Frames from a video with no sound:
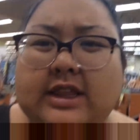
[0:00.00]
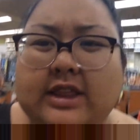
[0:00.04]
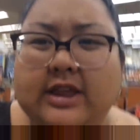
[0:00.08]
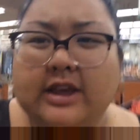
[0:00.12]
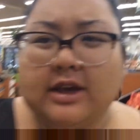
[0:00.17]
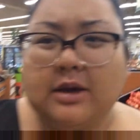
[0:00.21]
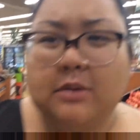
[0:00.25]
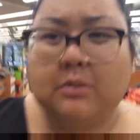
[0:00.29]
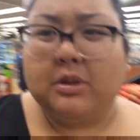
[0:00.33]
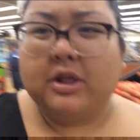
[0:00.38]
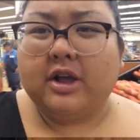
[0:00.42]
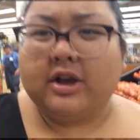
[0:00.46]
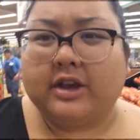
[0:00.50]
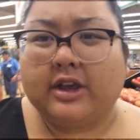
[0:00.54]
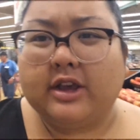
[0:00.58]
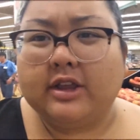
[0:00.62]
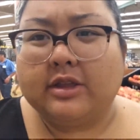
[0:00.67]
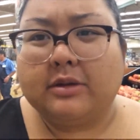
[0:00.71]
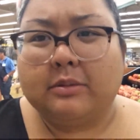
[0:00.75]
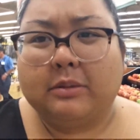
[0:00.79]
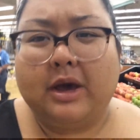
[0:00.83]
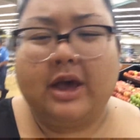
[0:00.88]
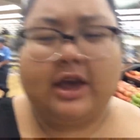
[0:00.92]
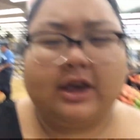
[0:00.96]
I think I'm
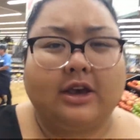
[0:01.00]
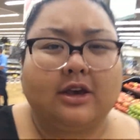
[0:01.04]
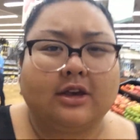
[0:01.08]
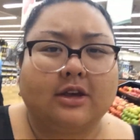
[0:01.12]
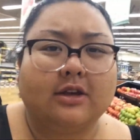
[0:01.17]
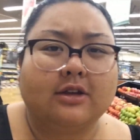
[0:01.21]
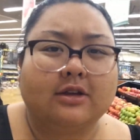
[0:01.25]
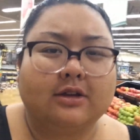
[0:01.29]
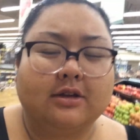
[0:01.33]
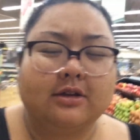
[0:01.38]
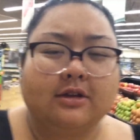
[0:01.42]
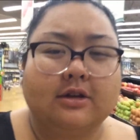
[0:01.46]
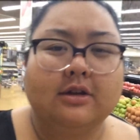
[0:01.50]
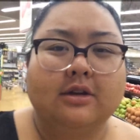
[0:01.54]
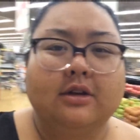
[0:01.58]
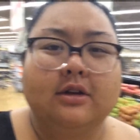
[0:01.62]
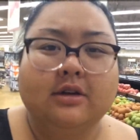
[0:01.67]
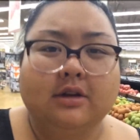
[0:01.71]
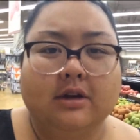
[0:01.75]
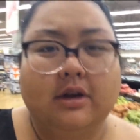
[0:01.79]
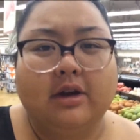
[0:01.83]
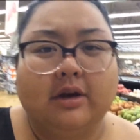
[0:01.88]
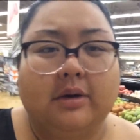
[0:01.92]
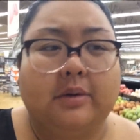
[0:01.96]
blocking the mic.
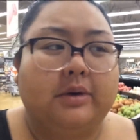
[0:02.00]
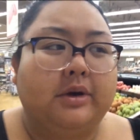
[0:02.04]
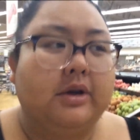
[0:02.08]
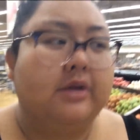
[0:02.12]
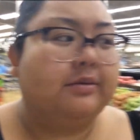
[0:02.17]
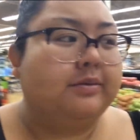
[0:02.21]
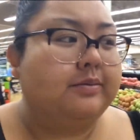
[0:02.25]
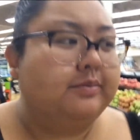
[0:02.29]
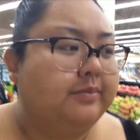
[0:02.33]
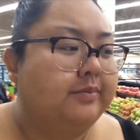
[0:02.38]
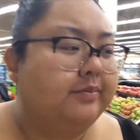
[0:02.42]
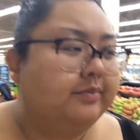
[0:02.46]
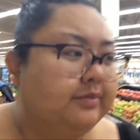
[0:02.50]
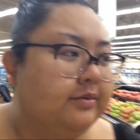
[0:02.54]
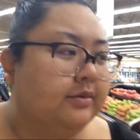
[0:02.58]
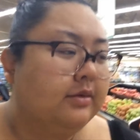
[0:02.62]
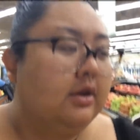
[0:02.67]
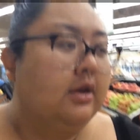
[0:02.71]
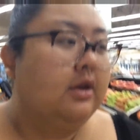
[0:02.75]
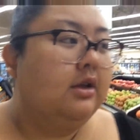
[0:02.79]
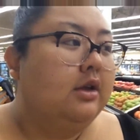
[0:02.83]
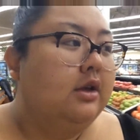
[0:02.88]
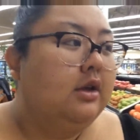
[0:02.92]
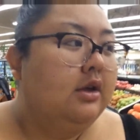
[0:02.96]
Oh well.
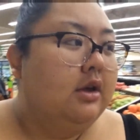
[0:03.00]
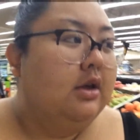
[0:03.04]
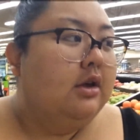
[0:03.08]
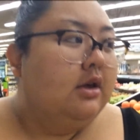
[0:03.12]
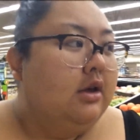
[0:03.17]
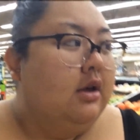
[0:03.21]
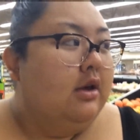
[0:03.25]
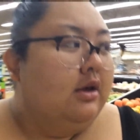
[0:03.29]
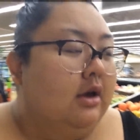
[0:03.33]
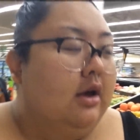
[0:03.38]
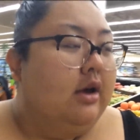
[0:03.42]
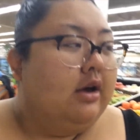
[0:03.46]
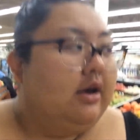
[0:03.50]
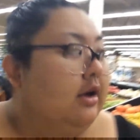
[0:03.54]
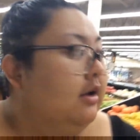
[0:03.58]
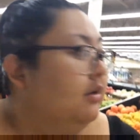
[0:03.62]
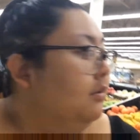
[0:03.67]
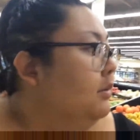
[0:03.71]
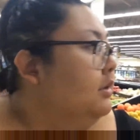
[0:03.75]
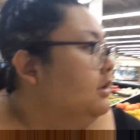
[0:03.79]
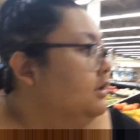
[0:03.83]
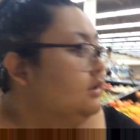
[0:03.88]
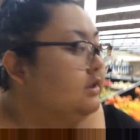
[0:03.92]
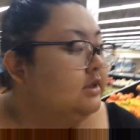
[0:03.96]

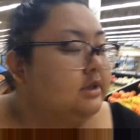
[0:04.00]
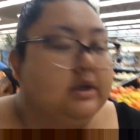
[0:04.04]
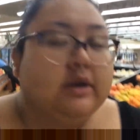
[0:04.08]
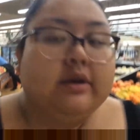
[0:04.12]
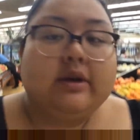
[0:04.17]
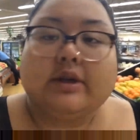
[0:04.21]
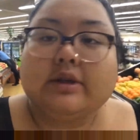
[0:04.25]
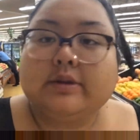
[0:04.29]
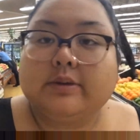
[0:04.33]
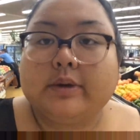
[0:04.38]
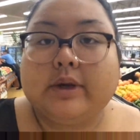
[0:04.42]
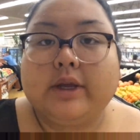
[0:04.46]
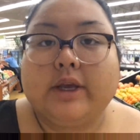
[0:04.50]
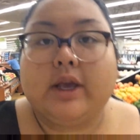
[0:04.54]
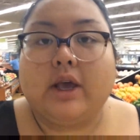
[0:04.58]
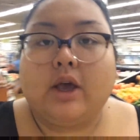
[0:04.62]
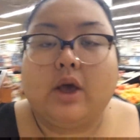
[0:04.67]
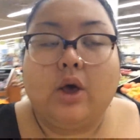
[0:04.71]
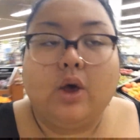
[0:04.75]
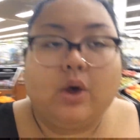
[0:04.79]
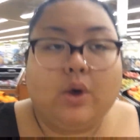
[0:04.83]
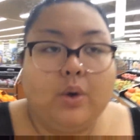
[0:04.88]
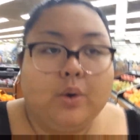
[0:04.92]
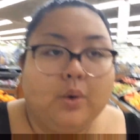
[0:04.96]
Um, I'll see you guys when I get
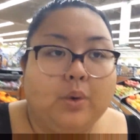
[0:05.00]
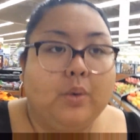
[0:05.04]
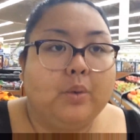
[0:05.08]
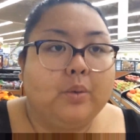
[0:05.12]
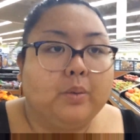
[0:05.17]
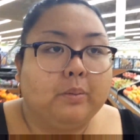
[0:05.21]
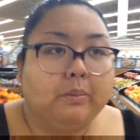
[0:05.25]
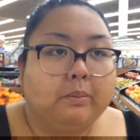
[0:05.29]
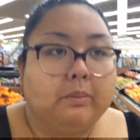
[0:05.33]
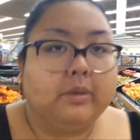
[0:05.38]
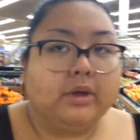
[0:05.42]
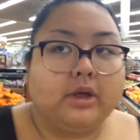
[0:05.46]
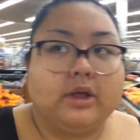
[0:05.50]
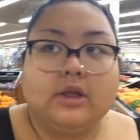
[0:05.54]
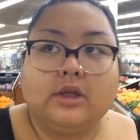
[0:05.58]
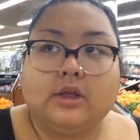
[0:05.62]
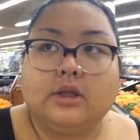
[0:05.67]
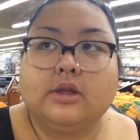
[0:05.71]
home.